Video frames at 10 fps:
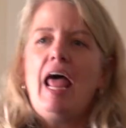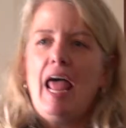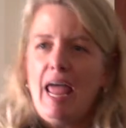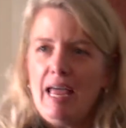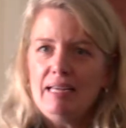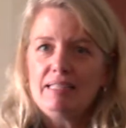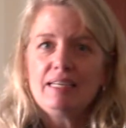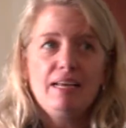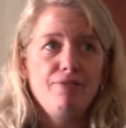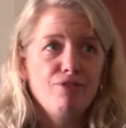And
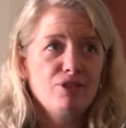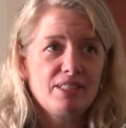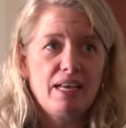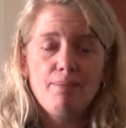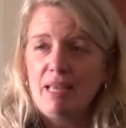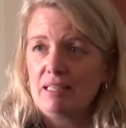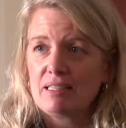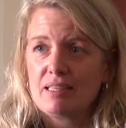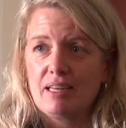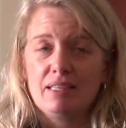if for some
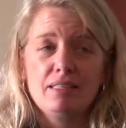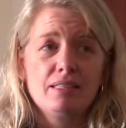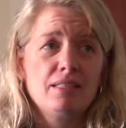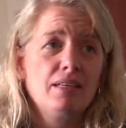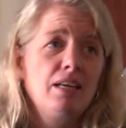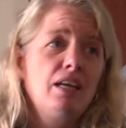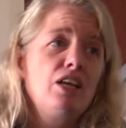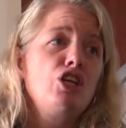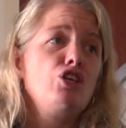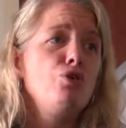instance
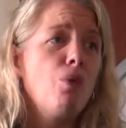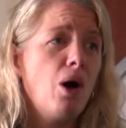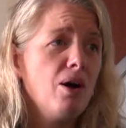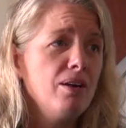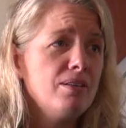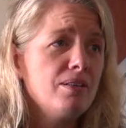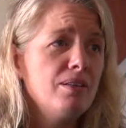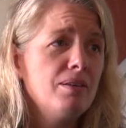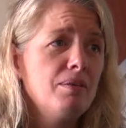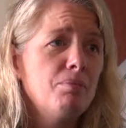you aren't,
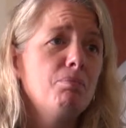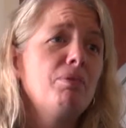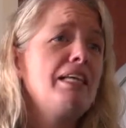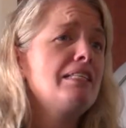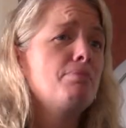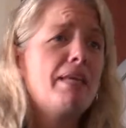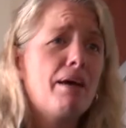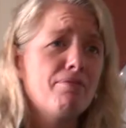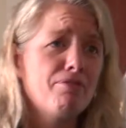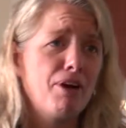please be
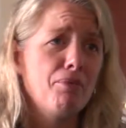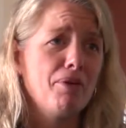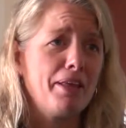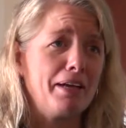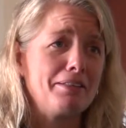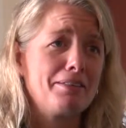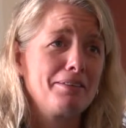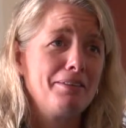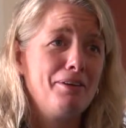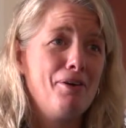upfront with us,
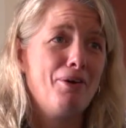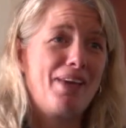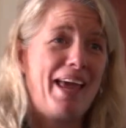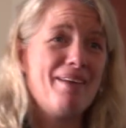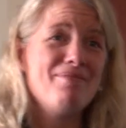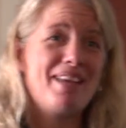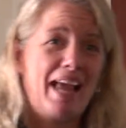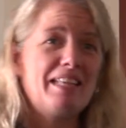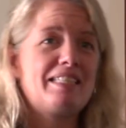okay? And